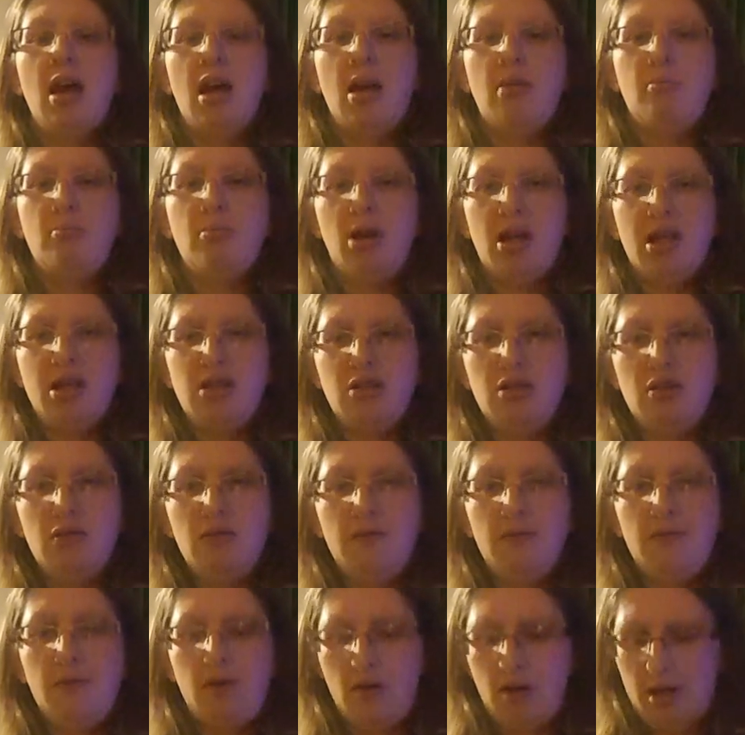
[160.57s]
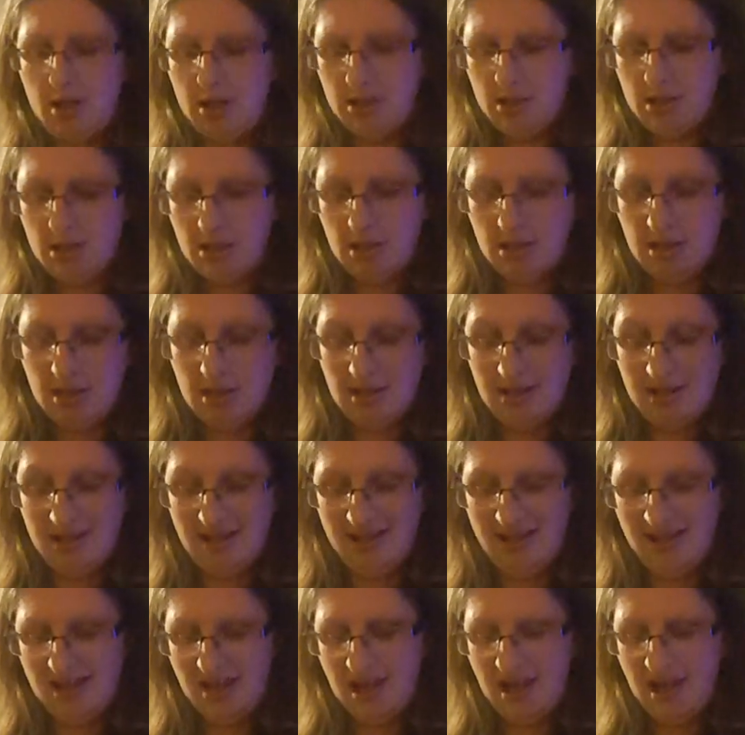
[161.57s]
I do find,
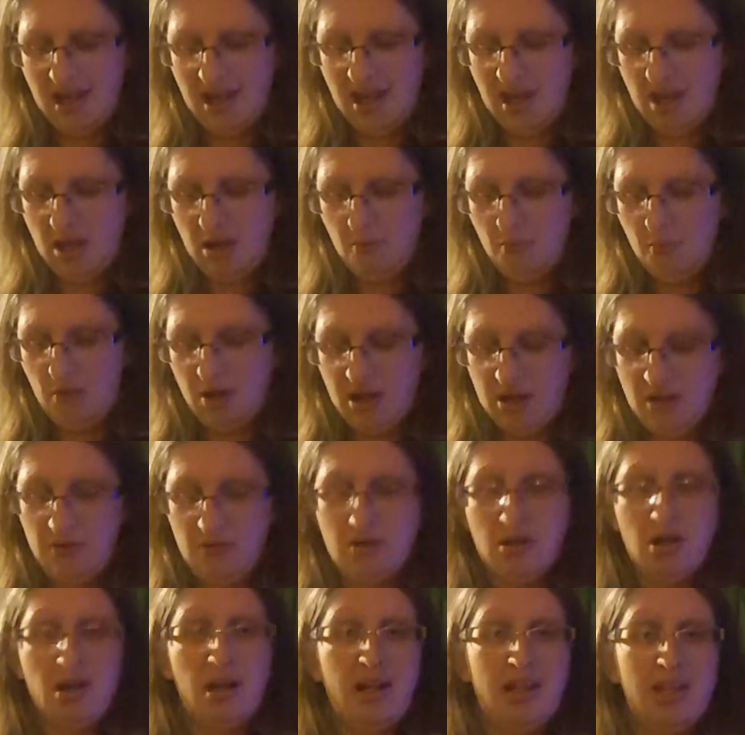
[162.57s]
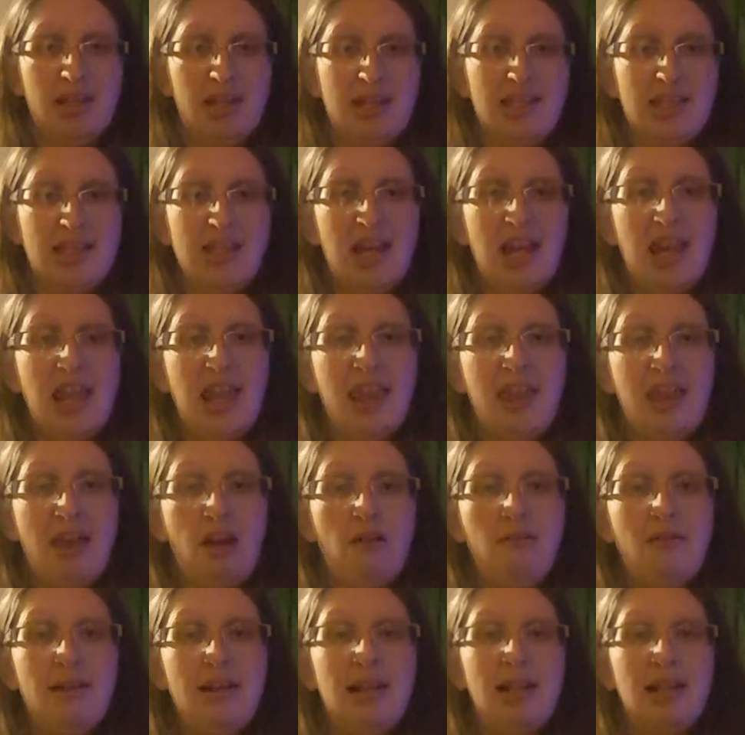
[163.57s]
when you tie these, they
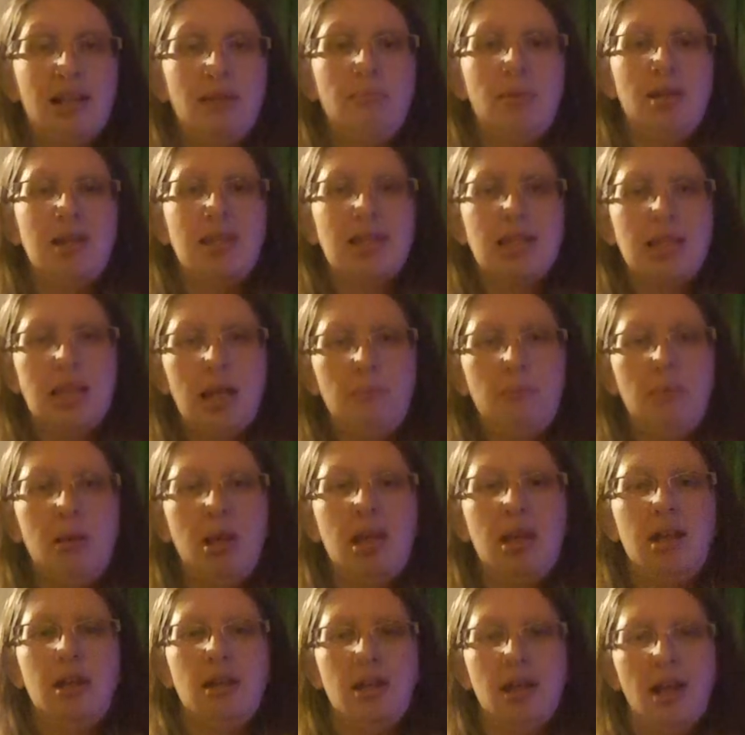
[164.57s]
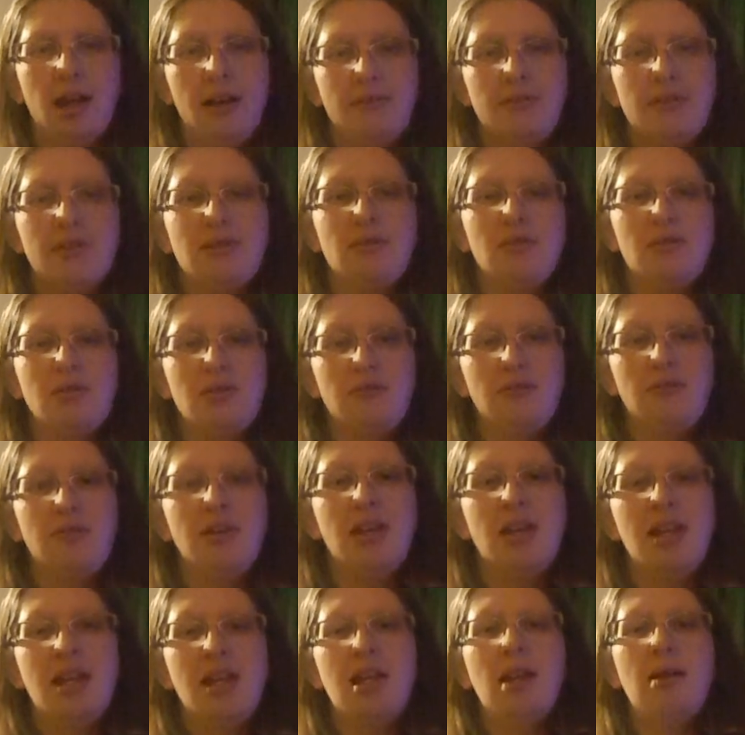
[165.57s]
are a little bit slippy. You have to sort of
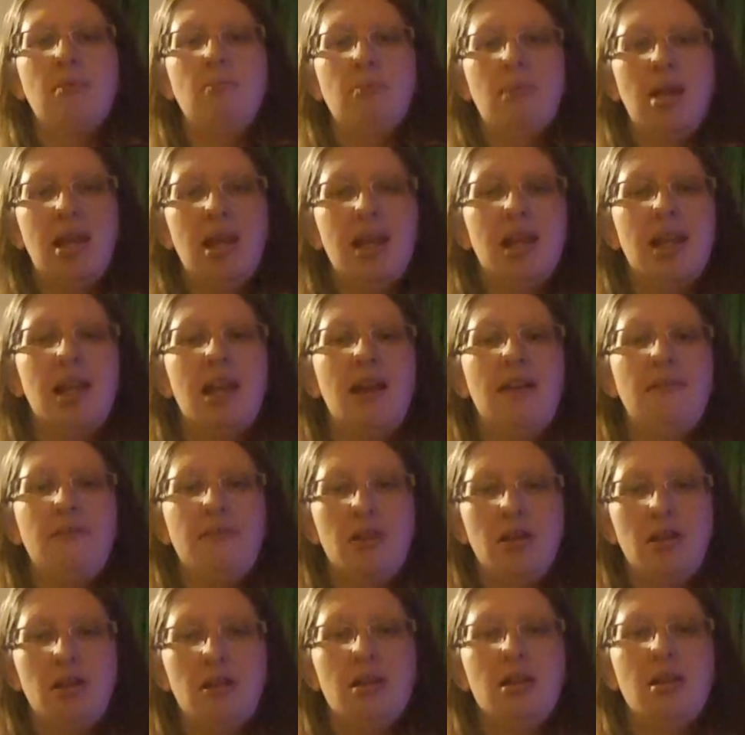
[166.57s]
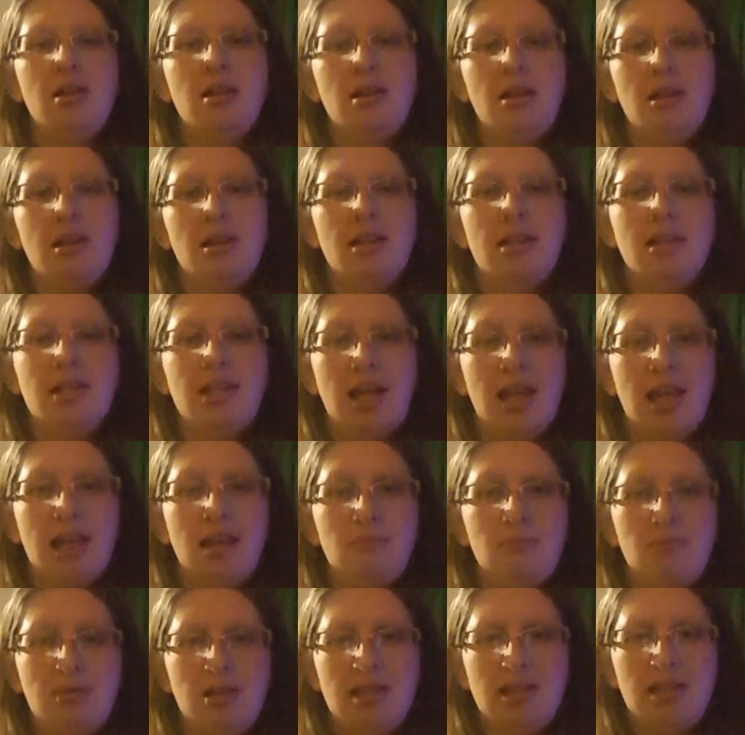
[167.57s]
make an effort to get
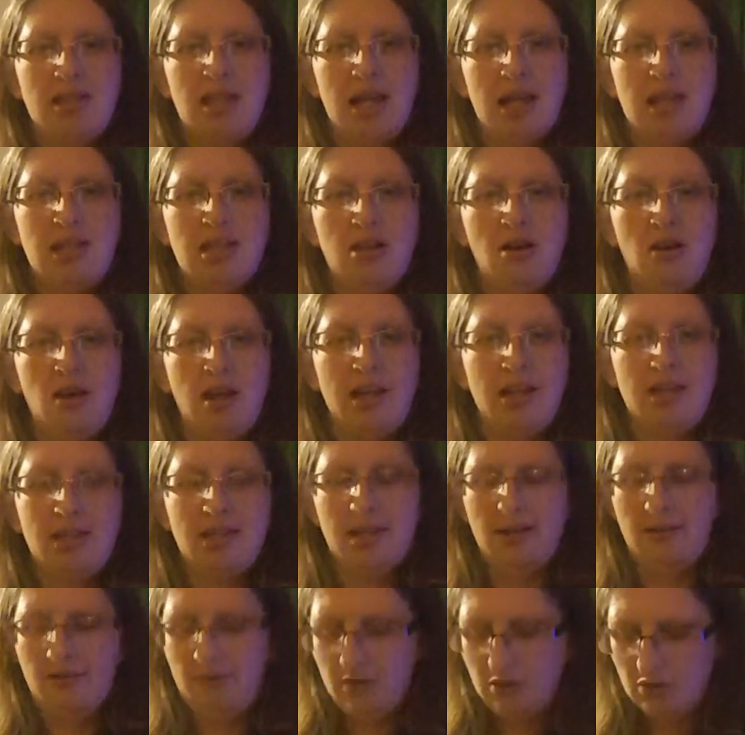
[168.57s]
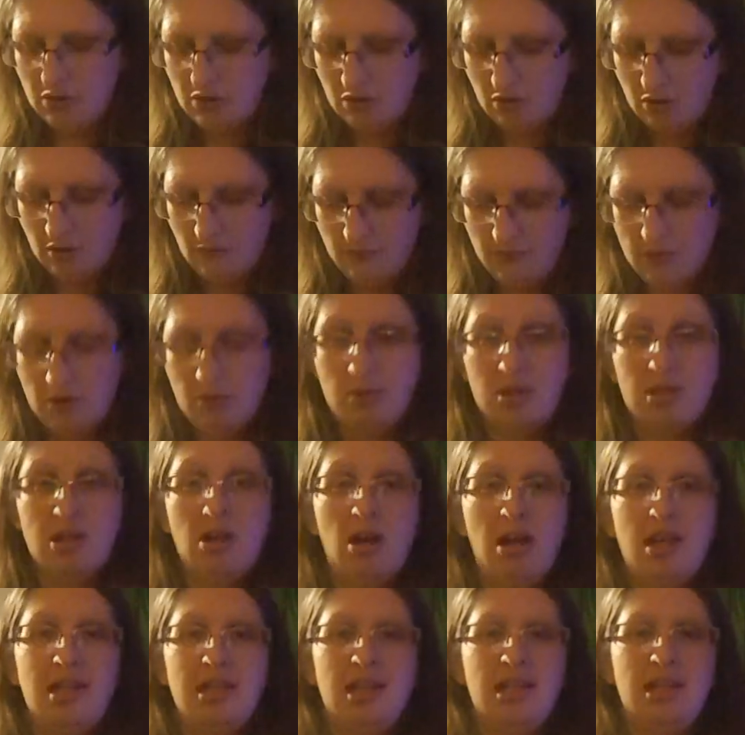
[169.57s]
them to stay tight, and if you sort of do as
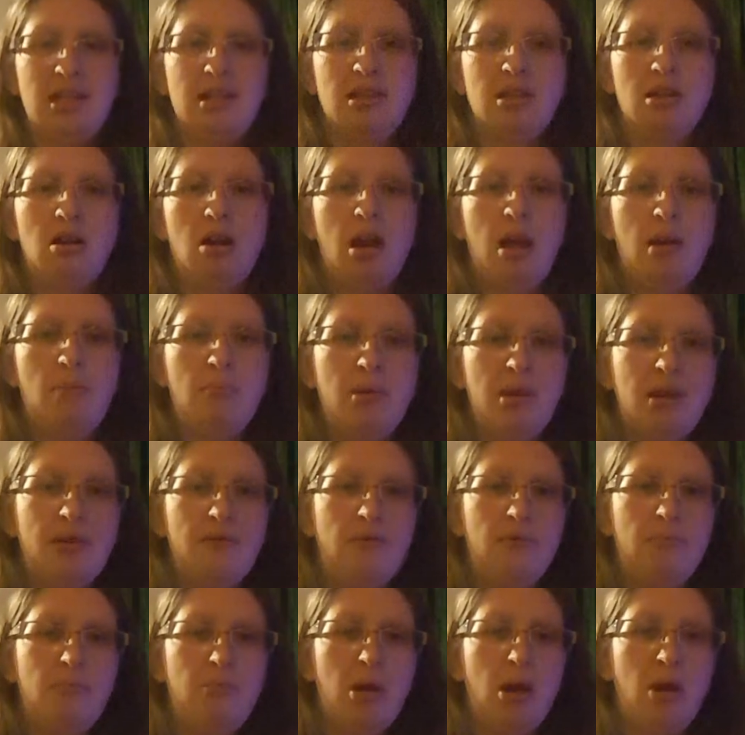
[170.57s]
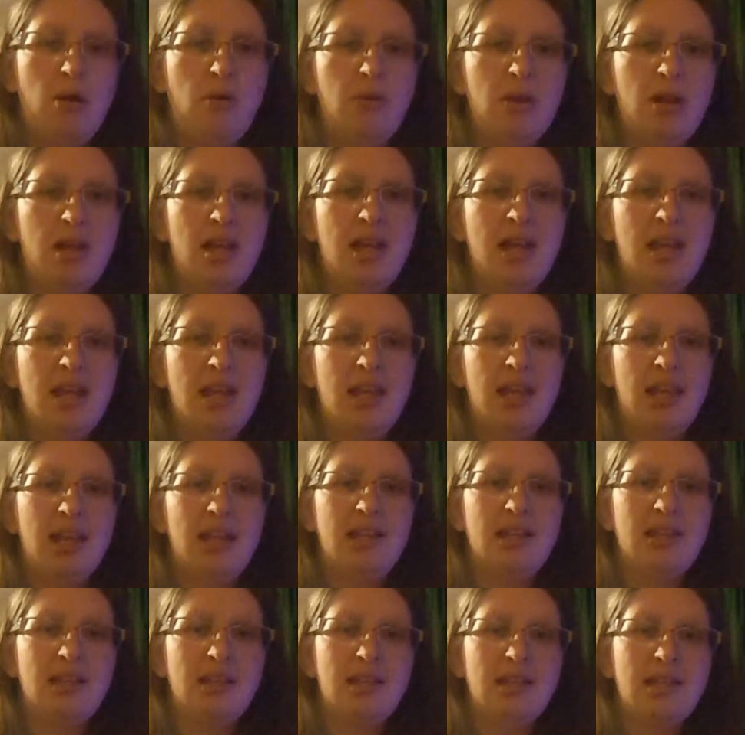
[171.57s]
I did and tie a bit of a bow,
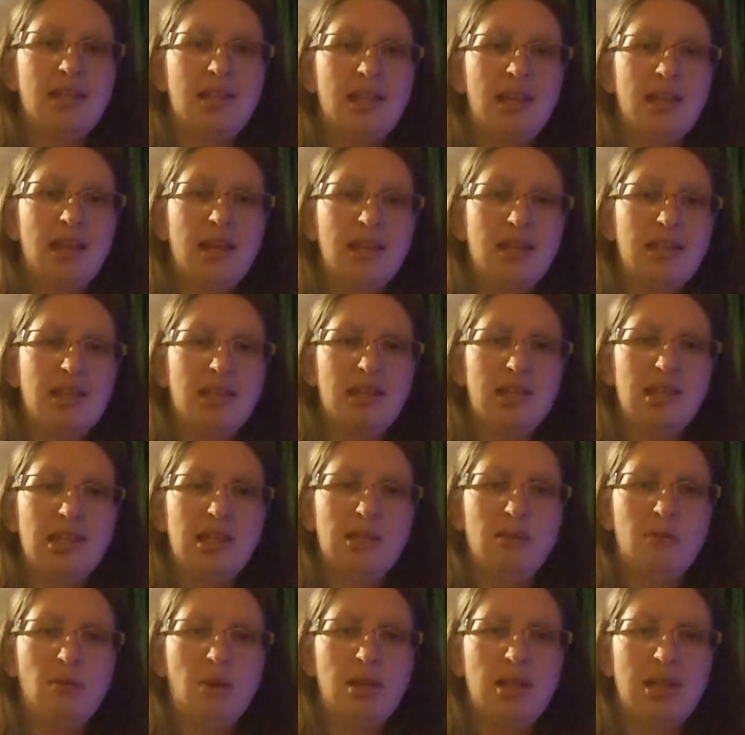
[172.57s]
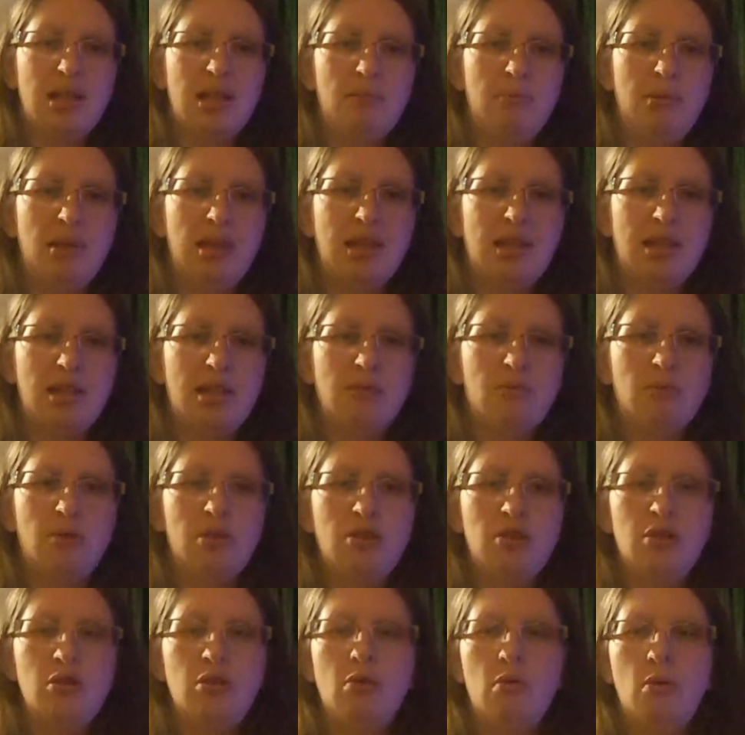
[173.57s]
they tend to, it's quite slippy, they tend to
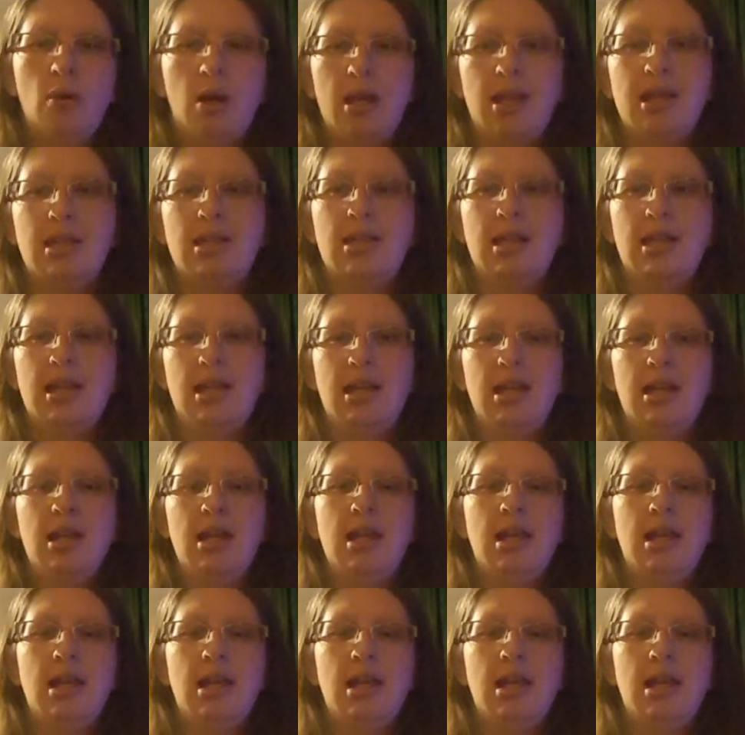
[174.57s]
undo quite easily.